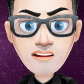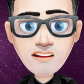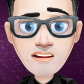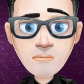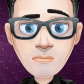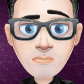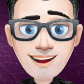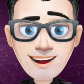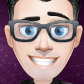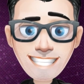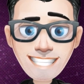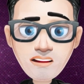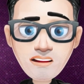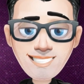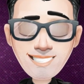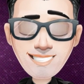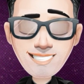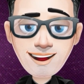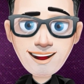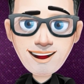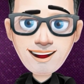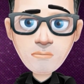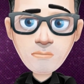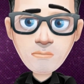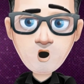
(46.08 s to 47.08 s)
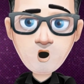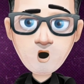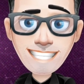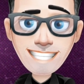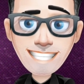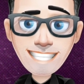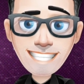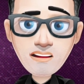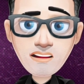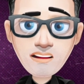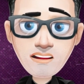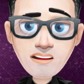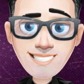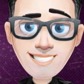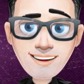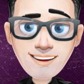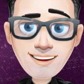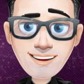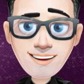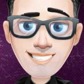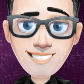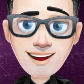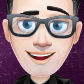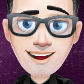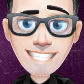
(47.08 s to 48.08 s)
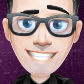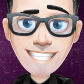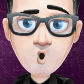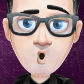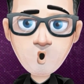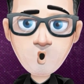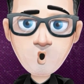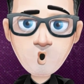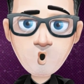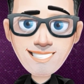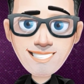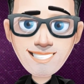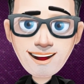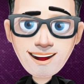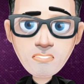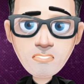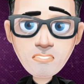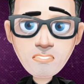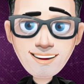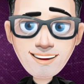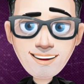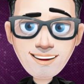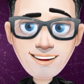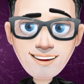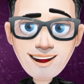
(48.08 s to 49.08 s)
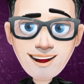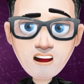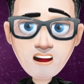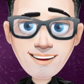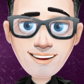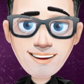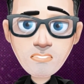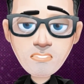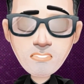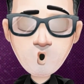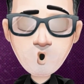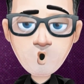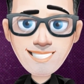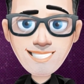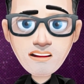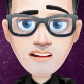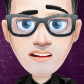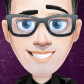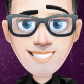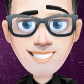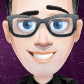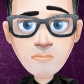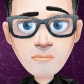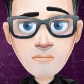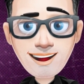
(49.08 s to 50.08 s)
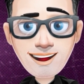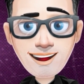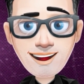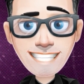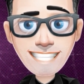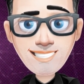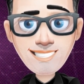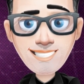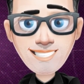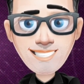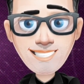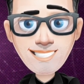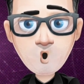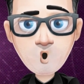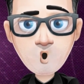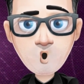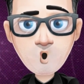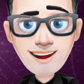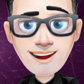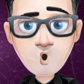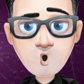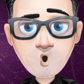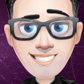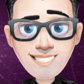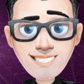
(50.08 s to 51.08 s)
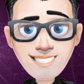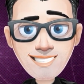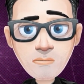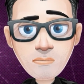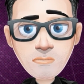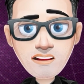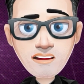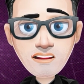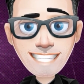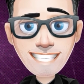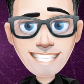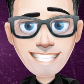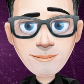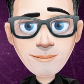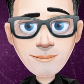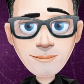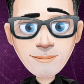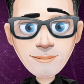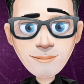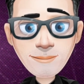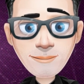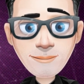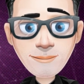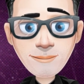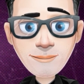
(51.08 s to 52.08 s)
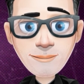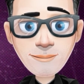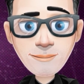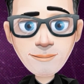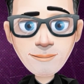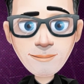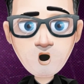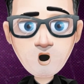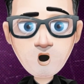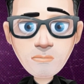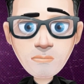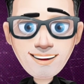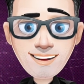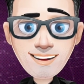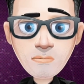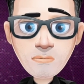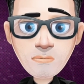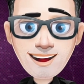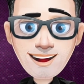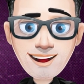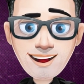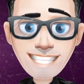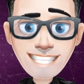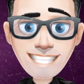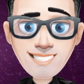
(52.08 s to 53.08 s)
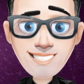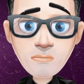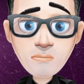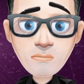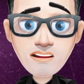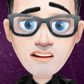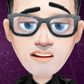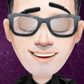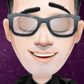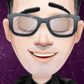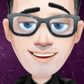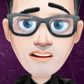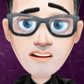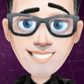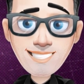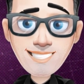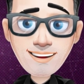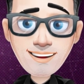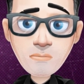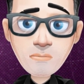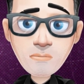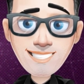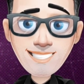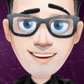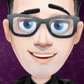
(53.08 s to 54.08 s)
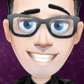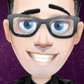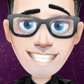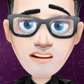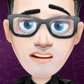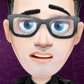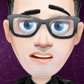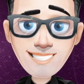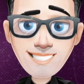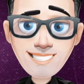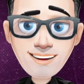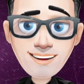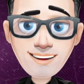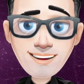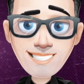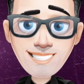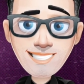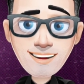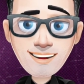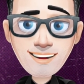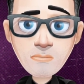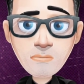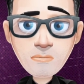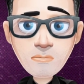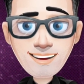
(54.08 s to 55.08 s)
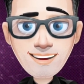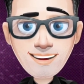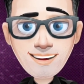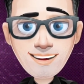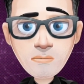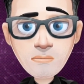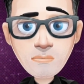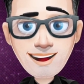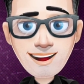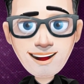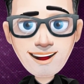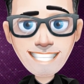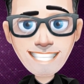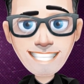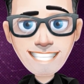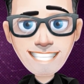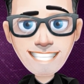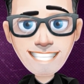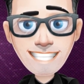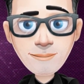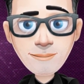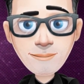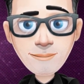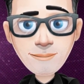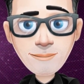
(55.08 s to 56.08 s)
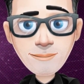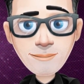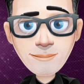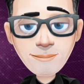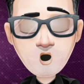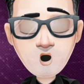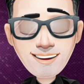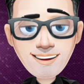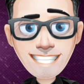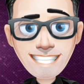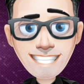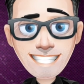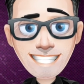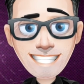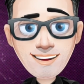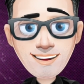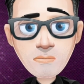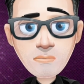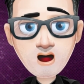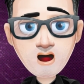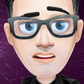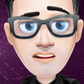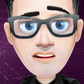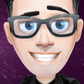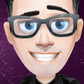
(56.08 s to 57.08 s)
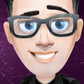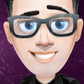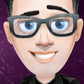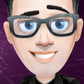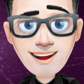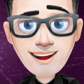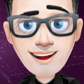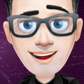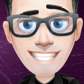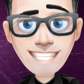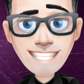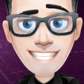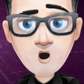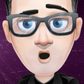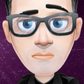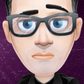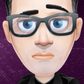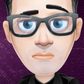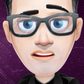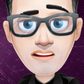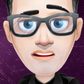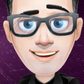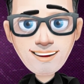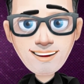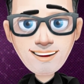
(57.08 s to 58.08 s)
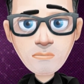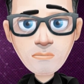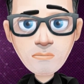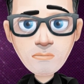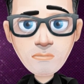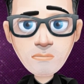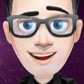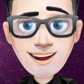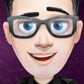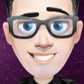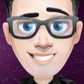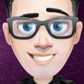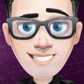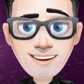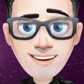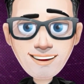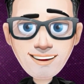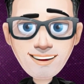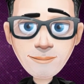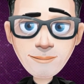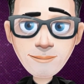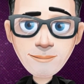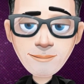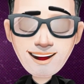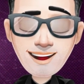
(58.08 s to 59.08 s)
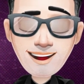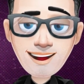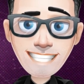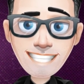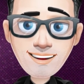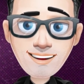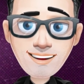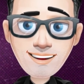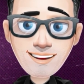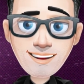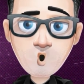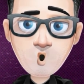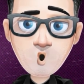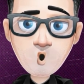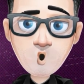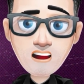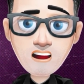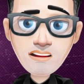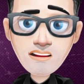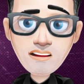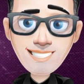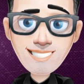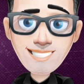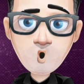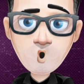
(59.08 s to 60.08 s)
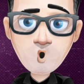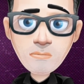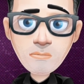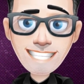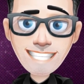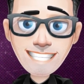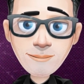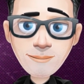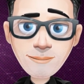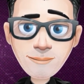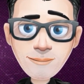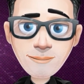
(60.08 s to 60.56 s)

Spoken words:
celebrate this, I am conducting a series of interviews with female influencers and marketers during Women's Month. For many brands, millennials represent a key segment to their market. To get a deeper understanding of the millennial mindset, I turned to this woman.